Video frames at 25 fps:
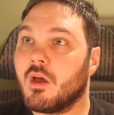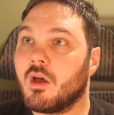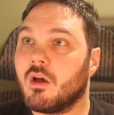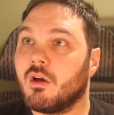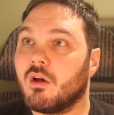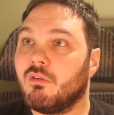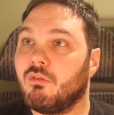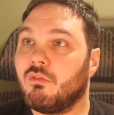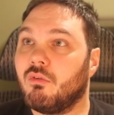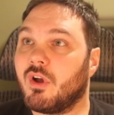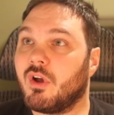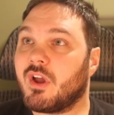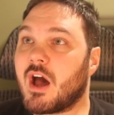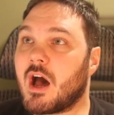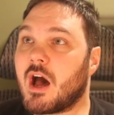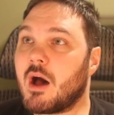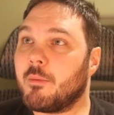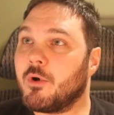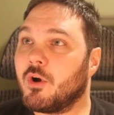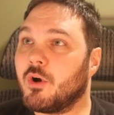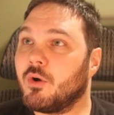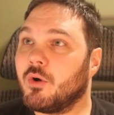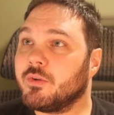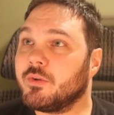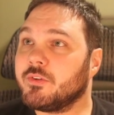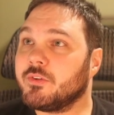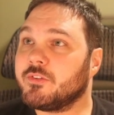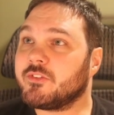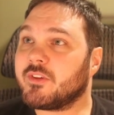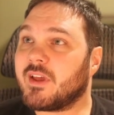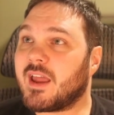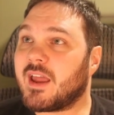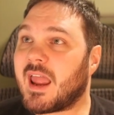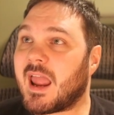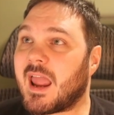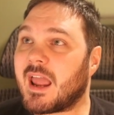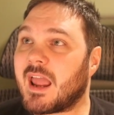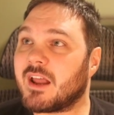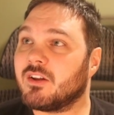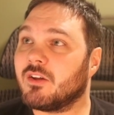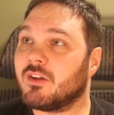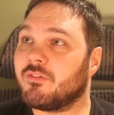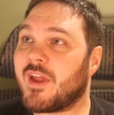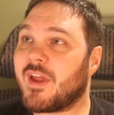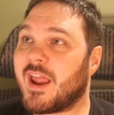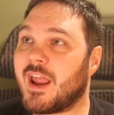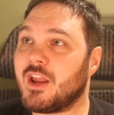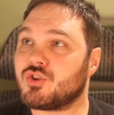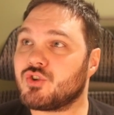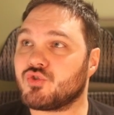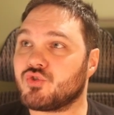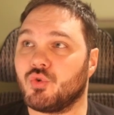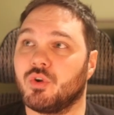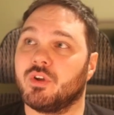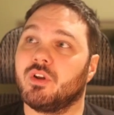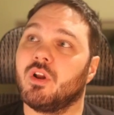Legamos Hand of Hatred,